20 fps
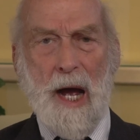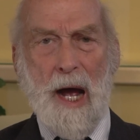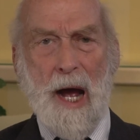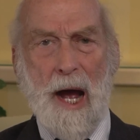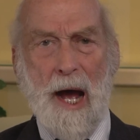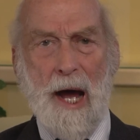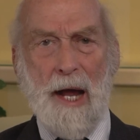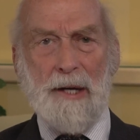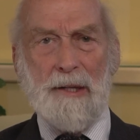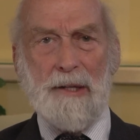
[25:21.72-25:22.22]

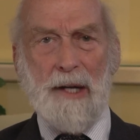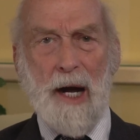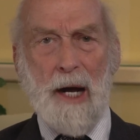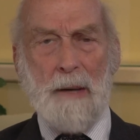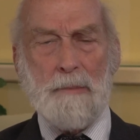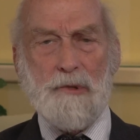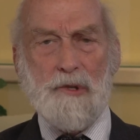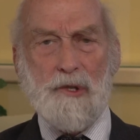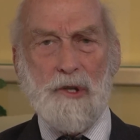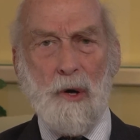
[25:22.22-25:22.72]
and
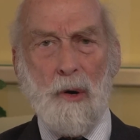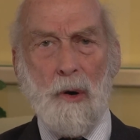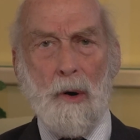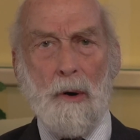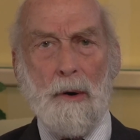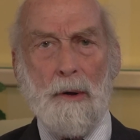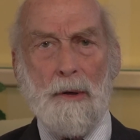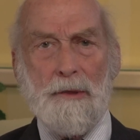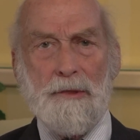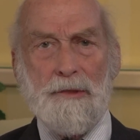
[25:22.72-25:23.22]
I'm
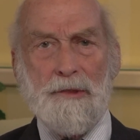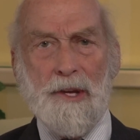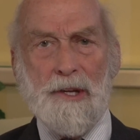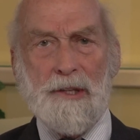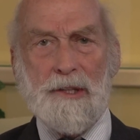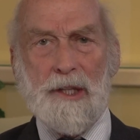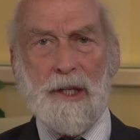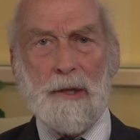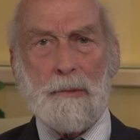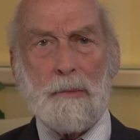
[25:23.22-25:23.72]
sure
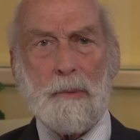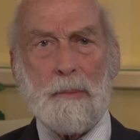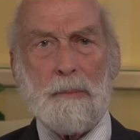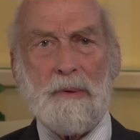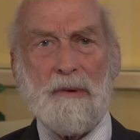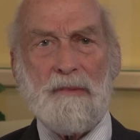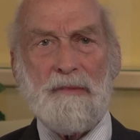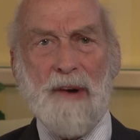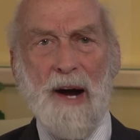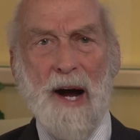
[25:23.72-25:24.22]
that it will
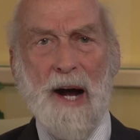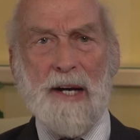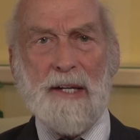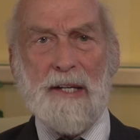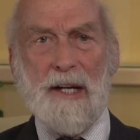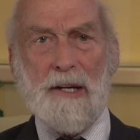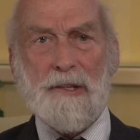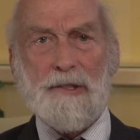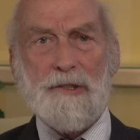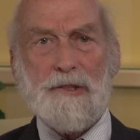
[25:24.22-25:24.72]
provide
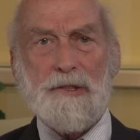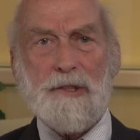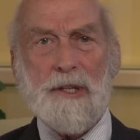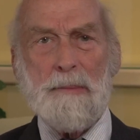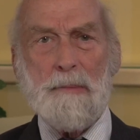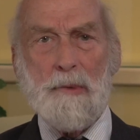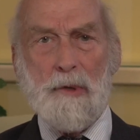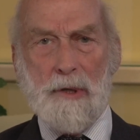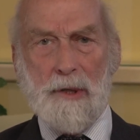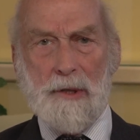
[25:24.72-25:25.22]
a
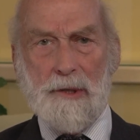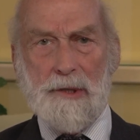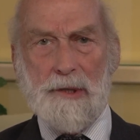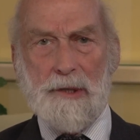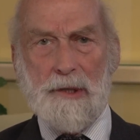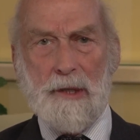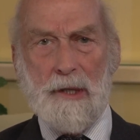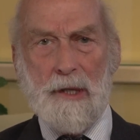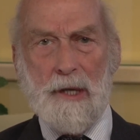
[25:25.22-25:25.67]
stimulus